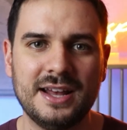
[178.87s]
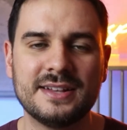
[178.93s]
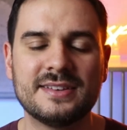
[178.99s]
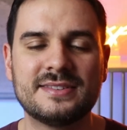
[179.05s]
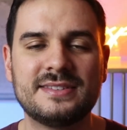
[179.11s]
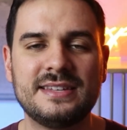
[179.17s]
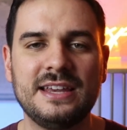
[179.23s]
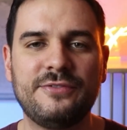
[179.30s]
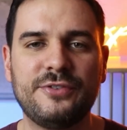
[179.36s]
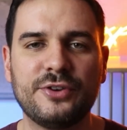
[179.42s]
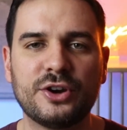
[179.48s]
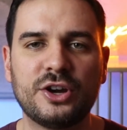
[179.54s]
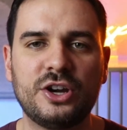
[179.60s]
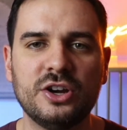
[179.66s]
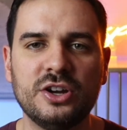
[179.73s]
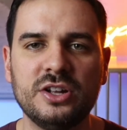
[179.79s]
to see if your
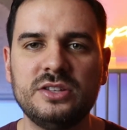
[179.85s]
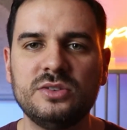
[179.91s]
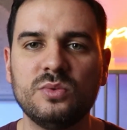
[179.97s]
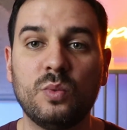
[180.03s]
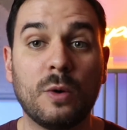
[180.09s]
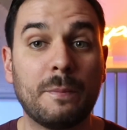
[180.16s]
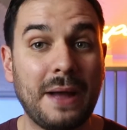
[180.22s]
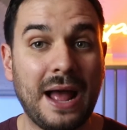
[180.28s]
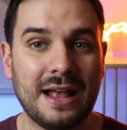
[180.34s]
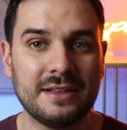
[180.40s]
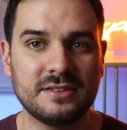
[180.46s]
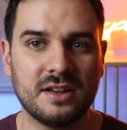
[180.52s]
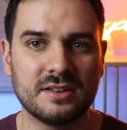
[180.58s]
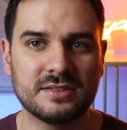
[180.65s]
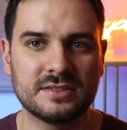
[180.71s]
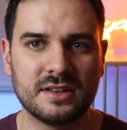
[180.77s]
goods will pass
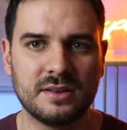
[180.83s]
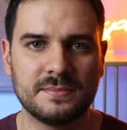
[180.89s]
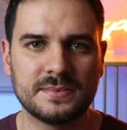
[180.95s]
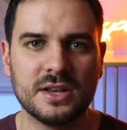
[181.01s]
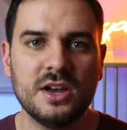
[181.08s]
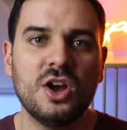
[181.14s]
customs